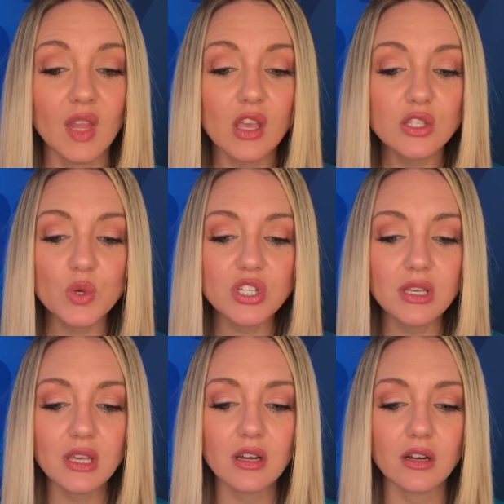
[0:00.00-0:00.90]

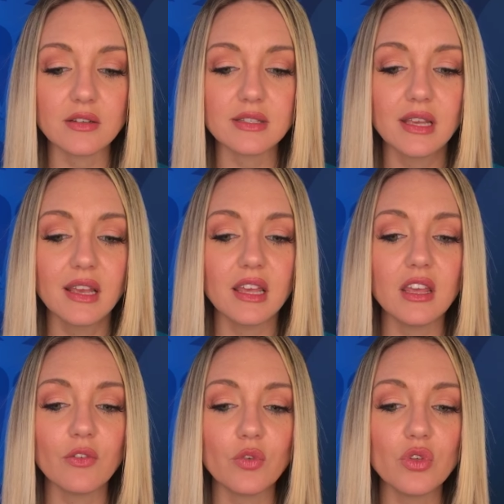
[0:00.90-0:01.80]
Switching gears,
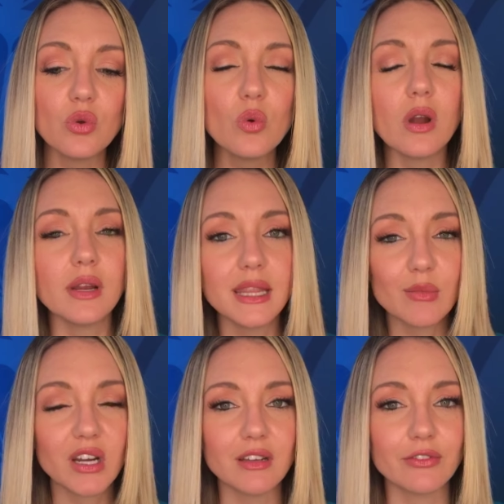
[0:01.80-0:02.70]
if you are in the
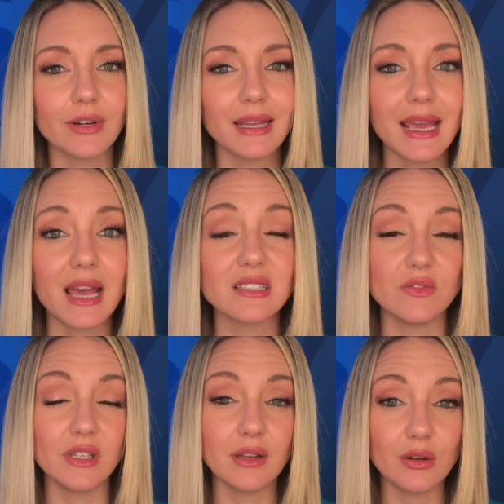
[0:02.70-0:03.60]
market for a gas
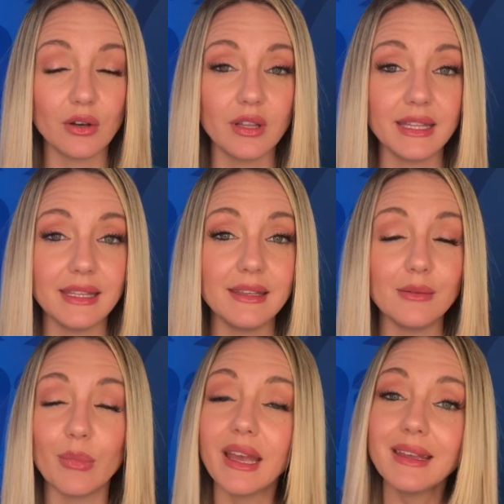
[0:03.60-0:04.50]
vehicle, you
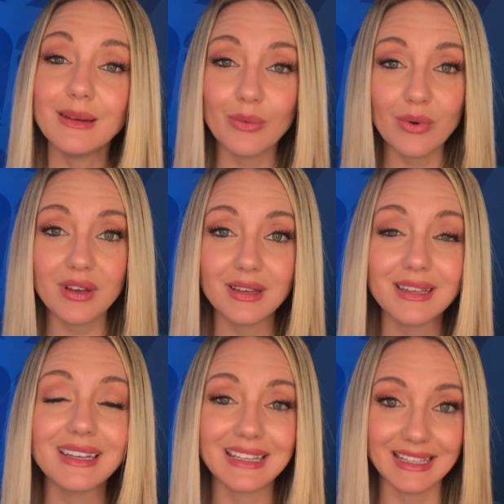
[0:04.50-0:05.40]
might
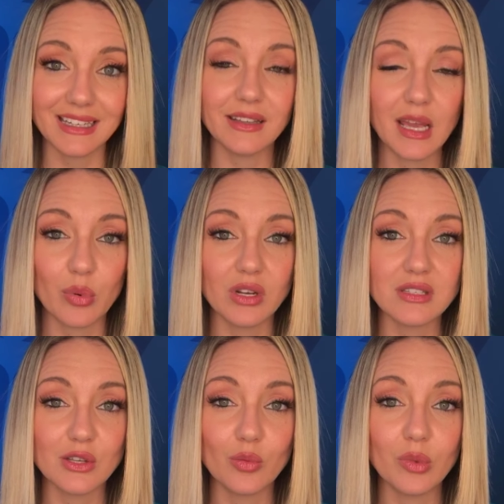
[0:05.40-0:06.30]
want to get on that pretty
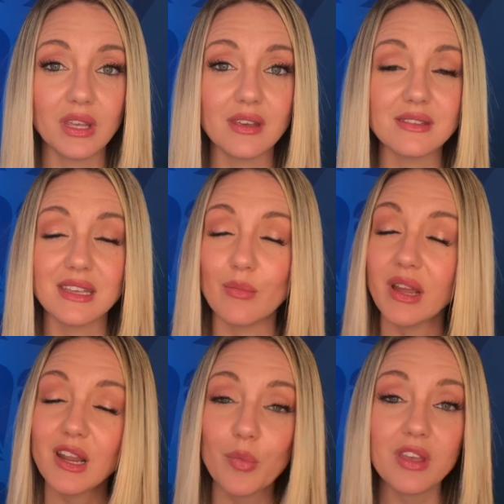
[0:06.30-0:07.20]
soon because it
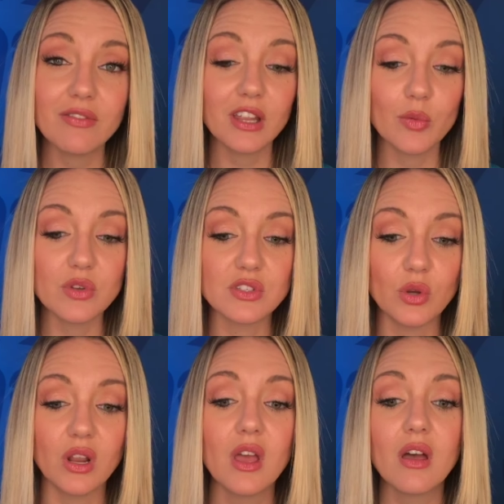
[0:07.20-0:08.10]
might not be available
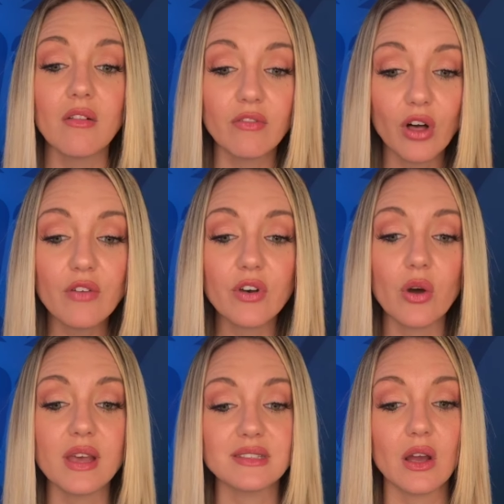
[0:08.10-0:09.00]
soon.
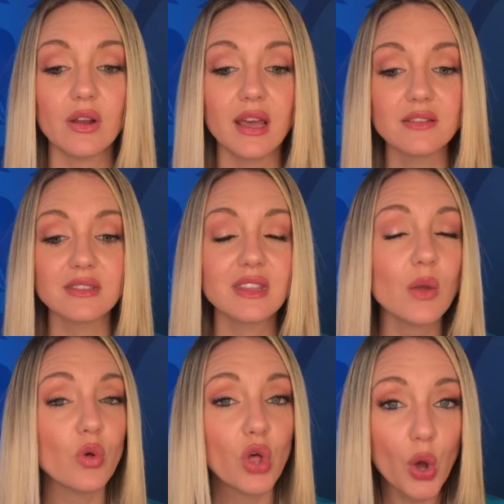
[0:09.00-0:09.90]
Volvo has now announced that they
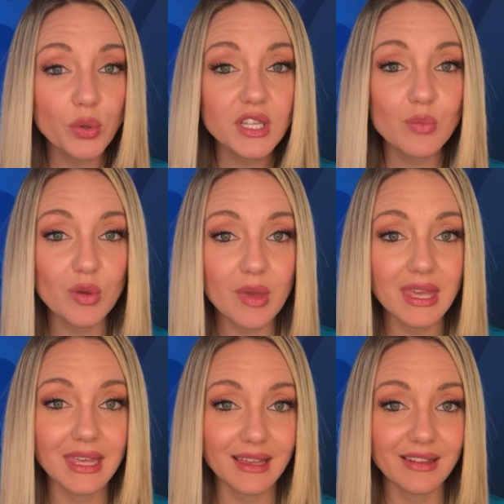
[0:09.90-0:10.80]
will only be
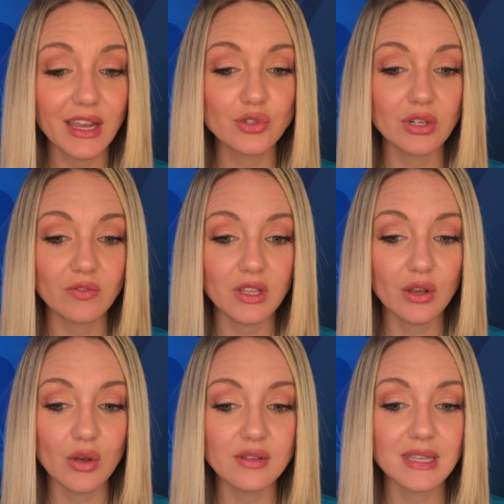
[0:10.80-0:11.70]
making electric
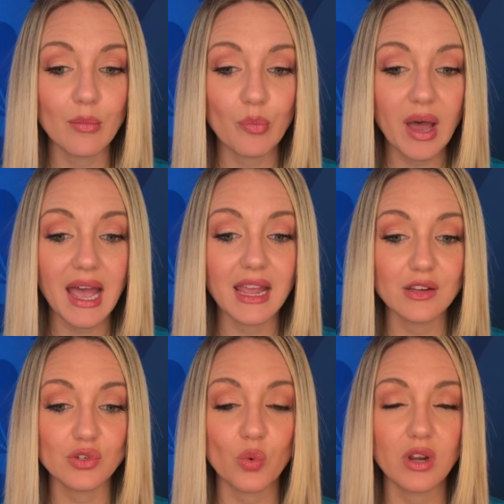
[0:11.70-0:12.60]
vehicles by
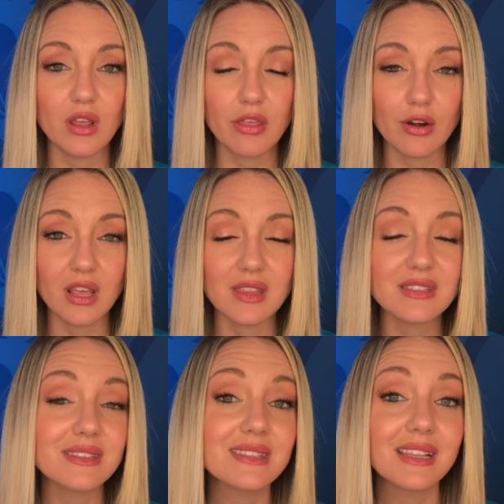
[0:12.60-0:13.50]
2030.
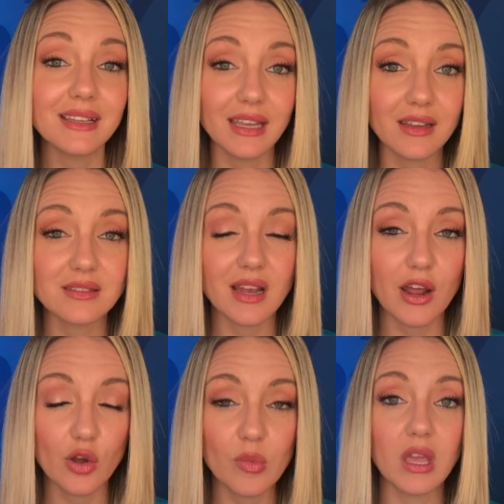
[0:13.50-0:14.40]
This is the latest
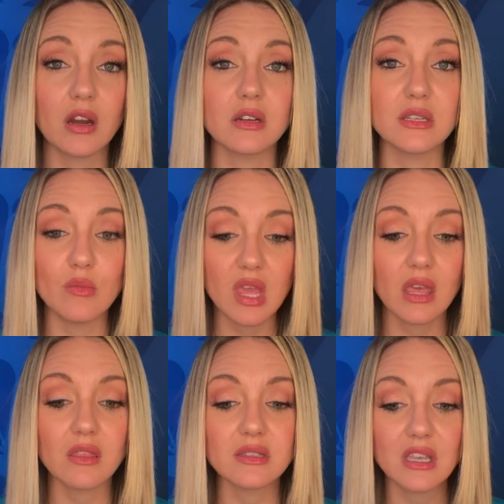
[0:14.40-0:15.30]
automaker to
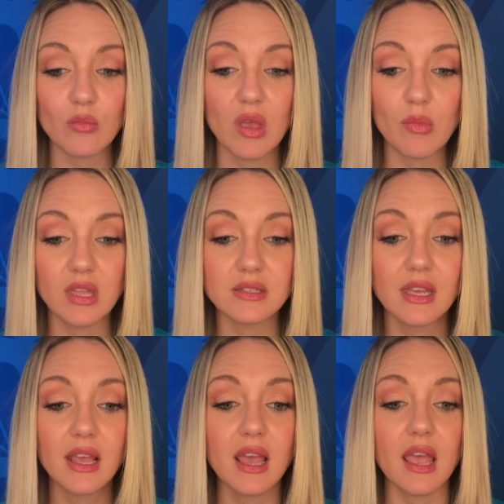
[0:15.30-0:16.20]
make this commitment,
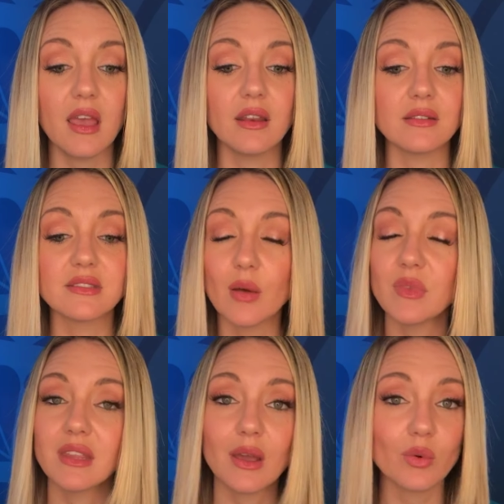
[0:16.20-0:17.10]
and it's
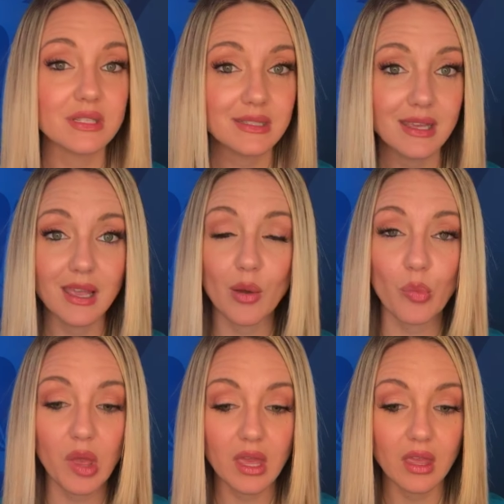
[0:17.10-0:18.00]
something that we're seeing
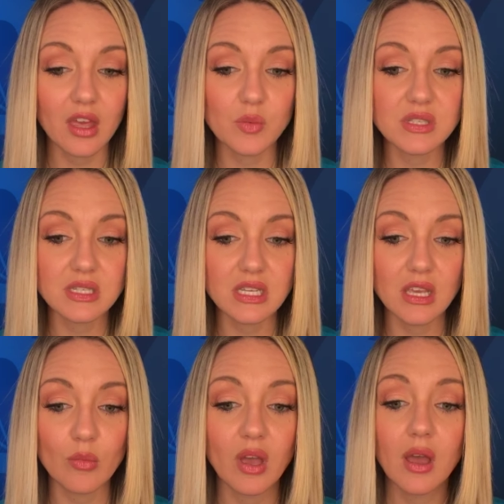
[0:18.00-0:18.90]
picking up
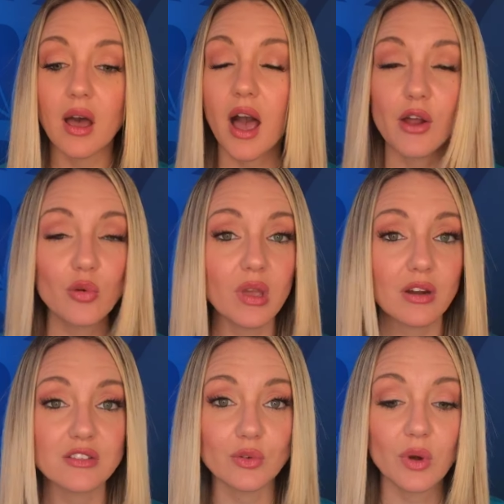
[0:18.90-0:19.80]
steam.
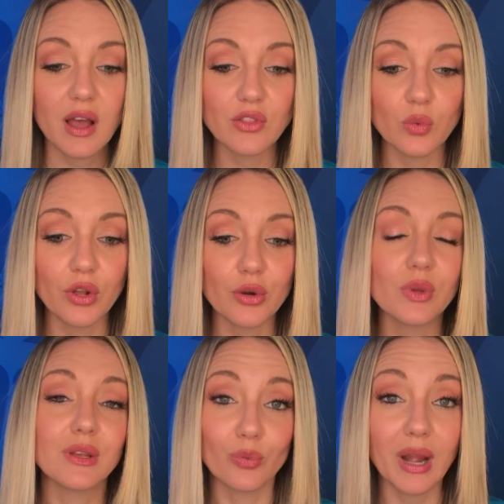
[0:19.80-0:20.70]
Automakers around the world are
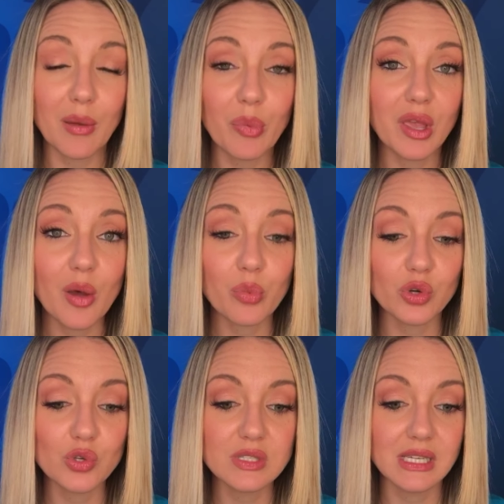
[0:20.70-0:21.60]
really ramping up
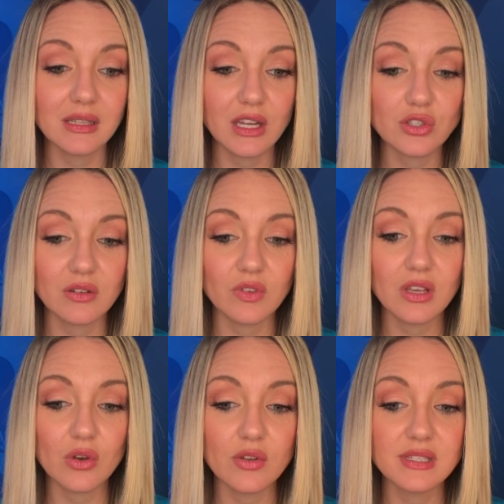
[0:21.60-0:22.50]
producing electric
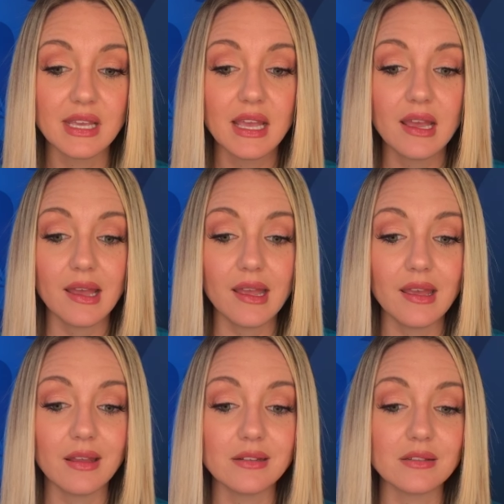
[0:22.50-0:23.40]
vehicles,
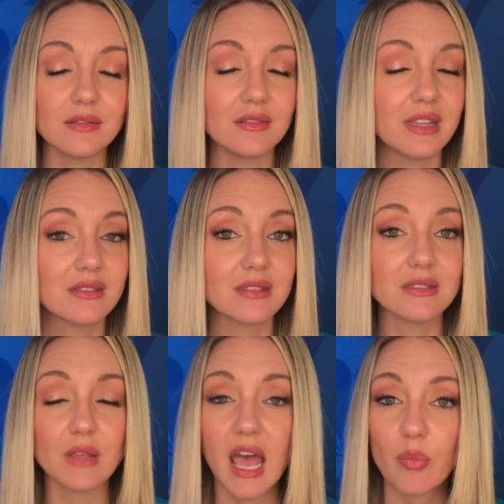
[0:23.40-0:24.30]
and this
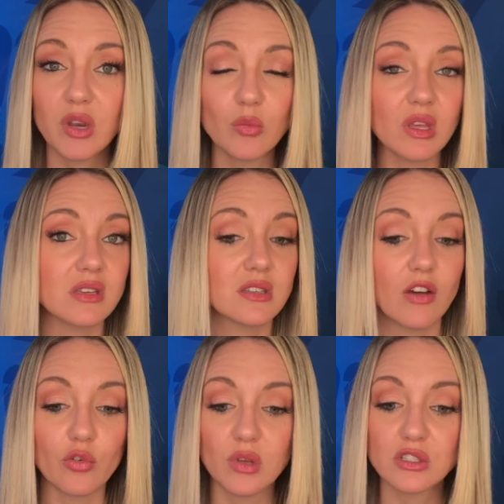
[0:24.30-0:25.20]
is happening because
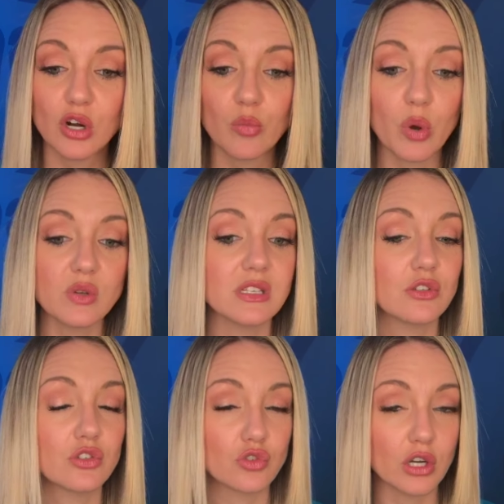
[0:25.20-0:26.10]
governments are imposing
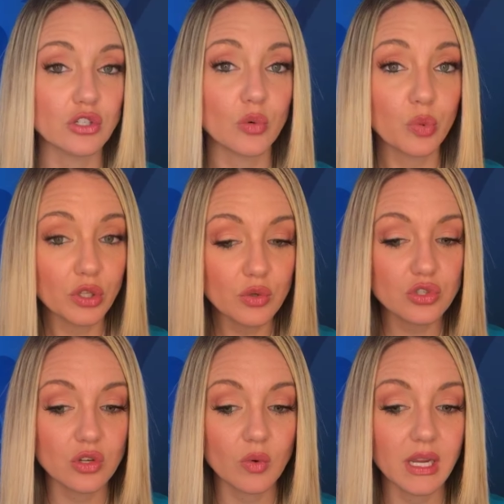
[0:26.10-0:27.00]
stricter
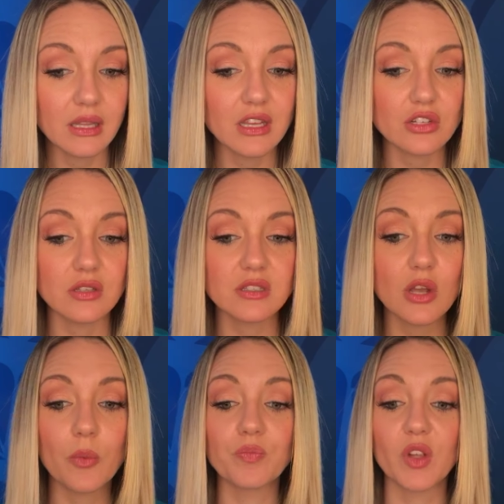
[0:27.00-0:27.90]
pollution regulations.
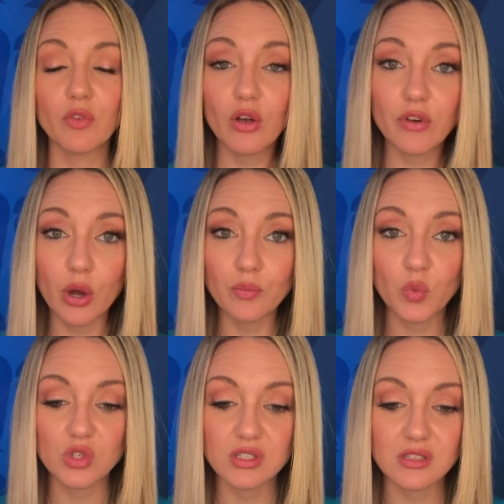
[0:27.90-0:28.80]
So, Volvo,
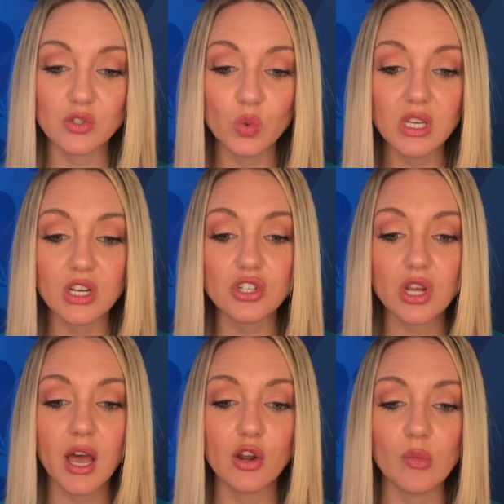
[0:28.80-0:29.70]
which is a Swedish
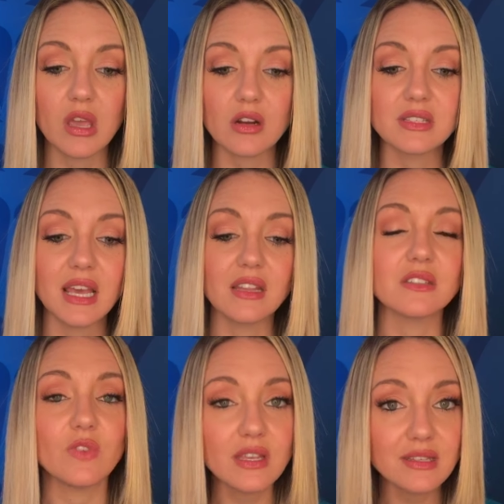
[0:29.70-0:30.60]
automaker, said it's
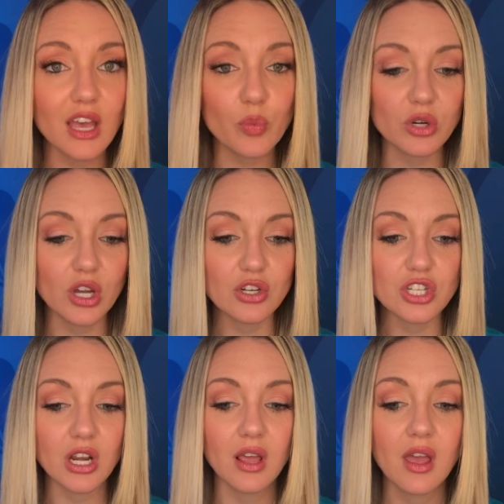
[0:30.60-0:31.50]
phasing out
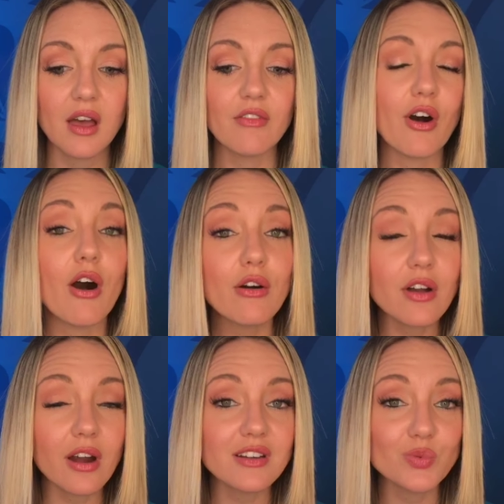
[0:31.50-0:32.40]
production of all
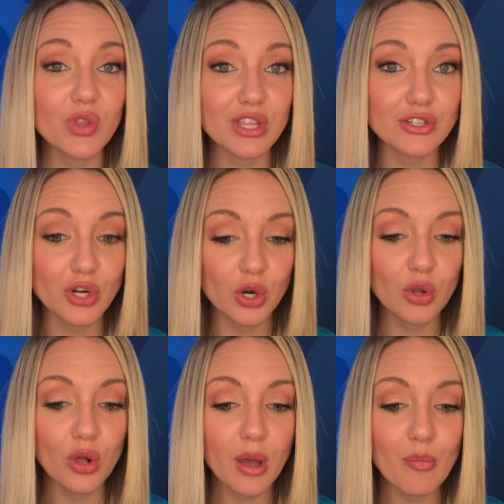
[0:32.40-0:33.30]
cars with
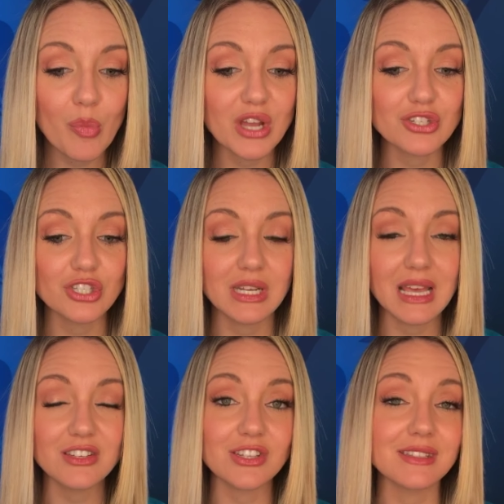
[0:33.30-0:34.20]
internal combustion
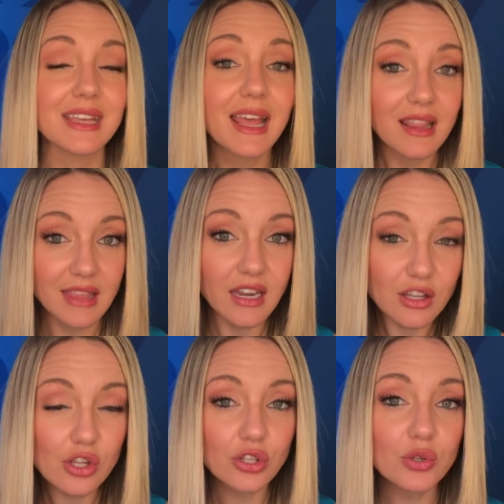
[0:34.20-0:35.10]
engines. That
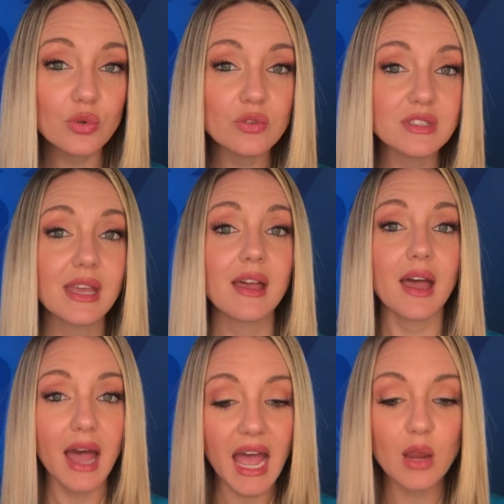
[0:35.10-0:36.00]
includes
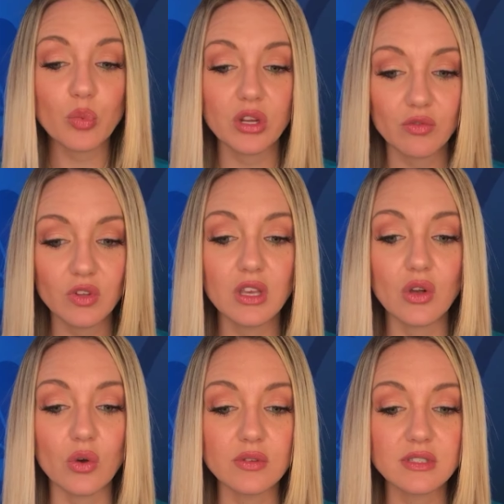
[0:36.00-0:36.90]
hybrid
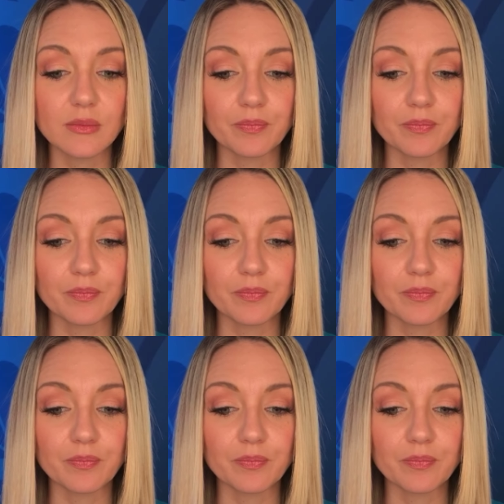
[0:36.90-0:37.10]
vehicles.